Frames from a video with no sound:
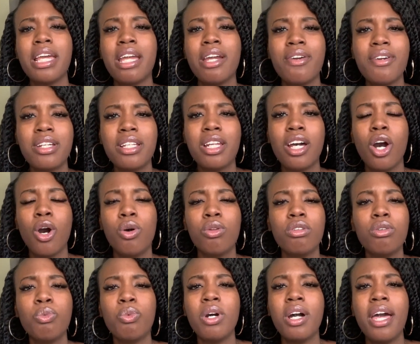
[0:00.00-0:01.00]
Aaron the
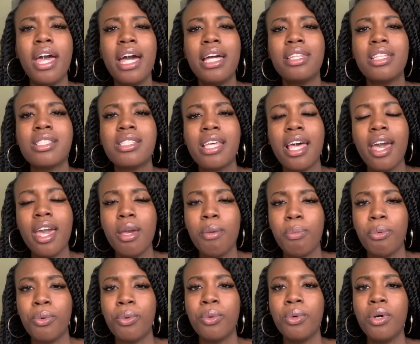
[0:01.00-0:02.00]
only one at the
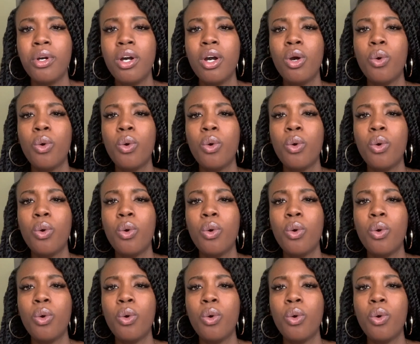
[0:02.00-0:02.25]
table